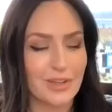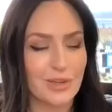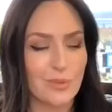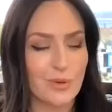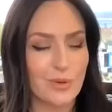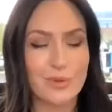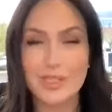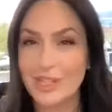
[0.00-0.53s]

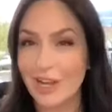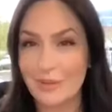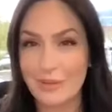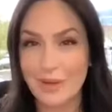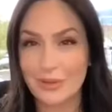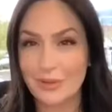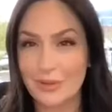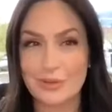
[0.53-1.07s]
When we talk
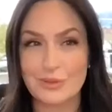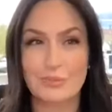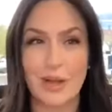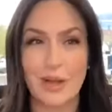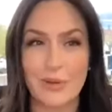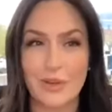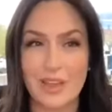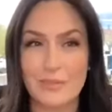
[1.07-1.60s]
about those
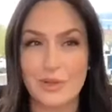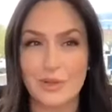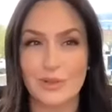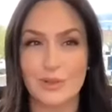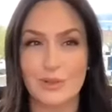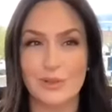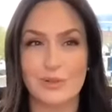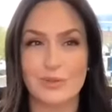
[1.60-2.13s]

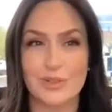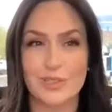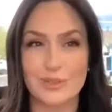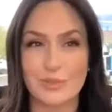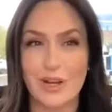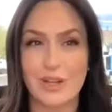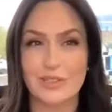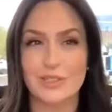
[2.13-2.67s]
biochemical
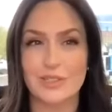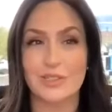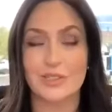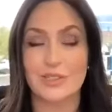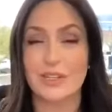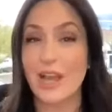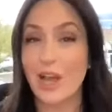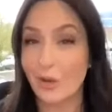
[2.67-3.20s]
responses
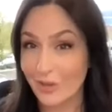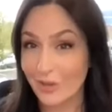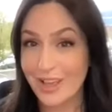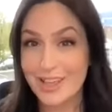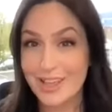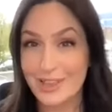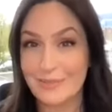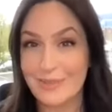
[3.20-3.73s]
and now
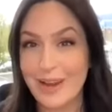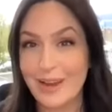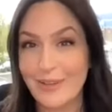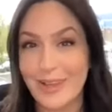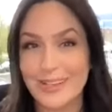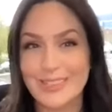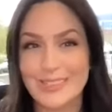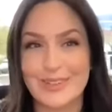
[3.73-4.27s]
the
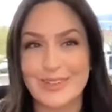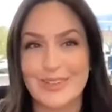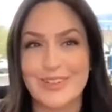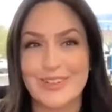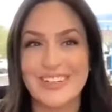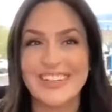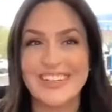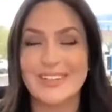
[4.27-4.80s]

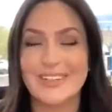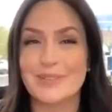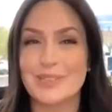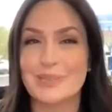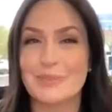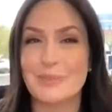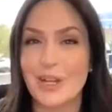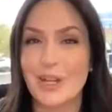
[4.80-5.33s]
bioelectrical
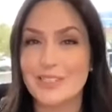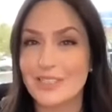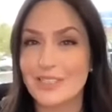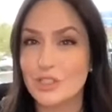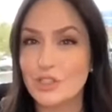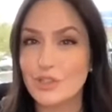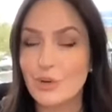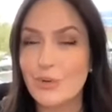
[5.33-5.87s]
responses,
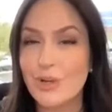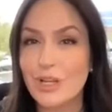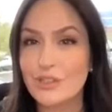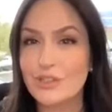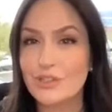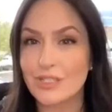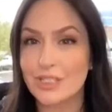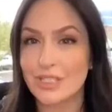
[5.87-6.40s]
it's so
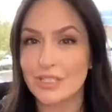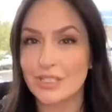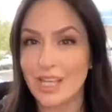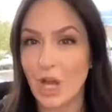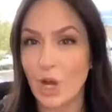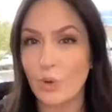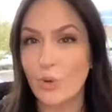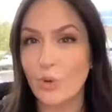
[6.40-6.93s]
interesting to see
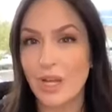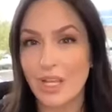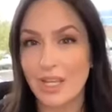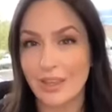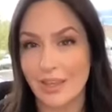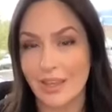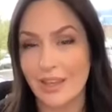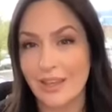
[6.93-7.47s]
how
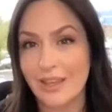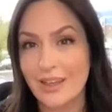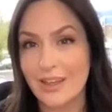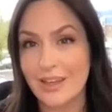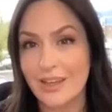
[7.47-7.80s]
quickly